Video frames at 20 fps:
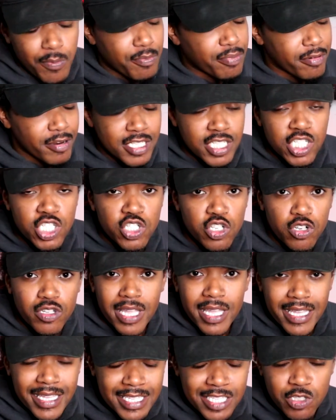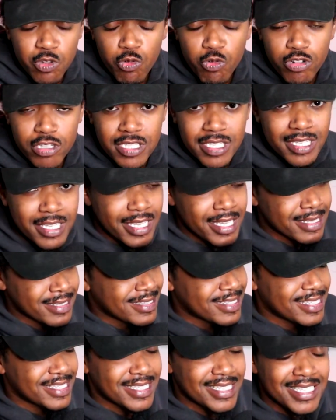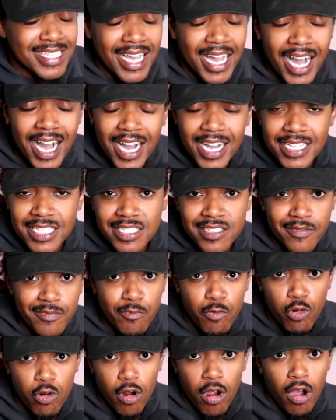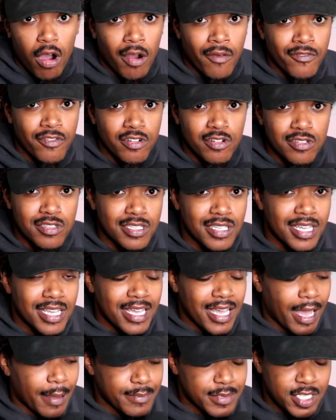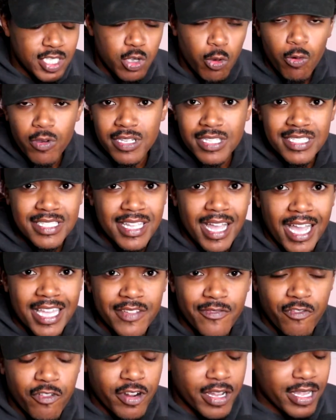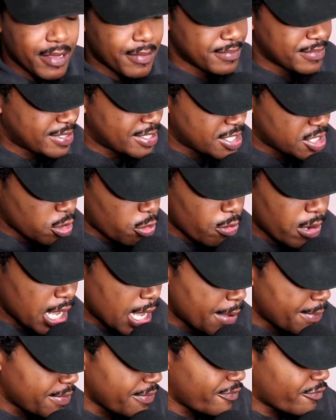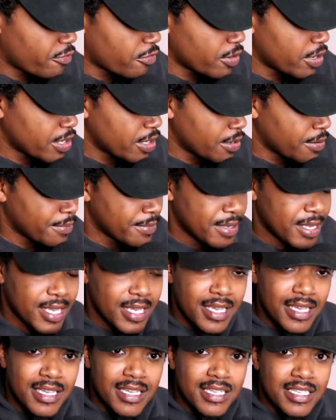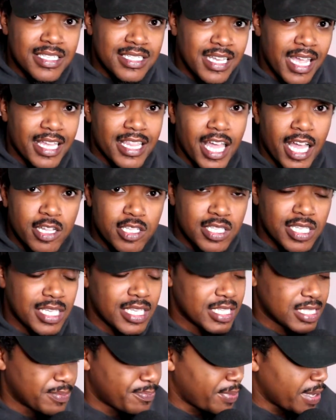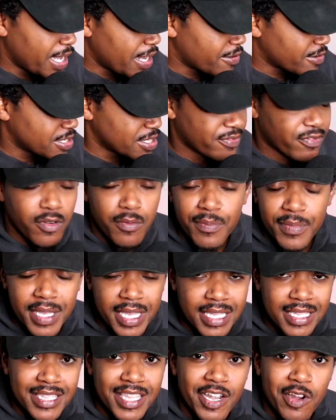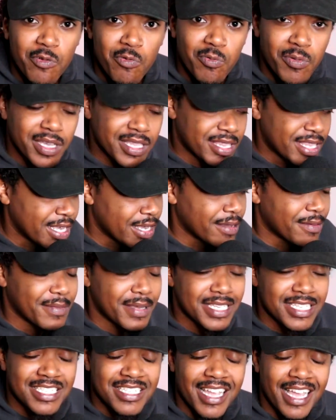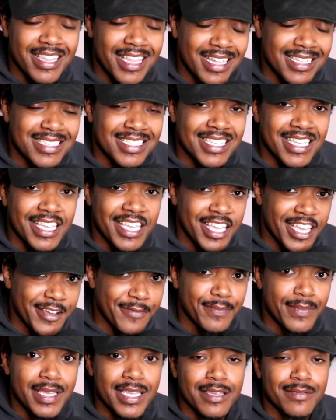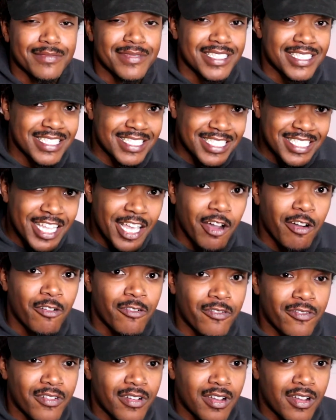pretty sure that he's going to get tons of more offers. I'm so excited for him, so happy for him. Shout out to his parents for being there with him, and shout out to him himself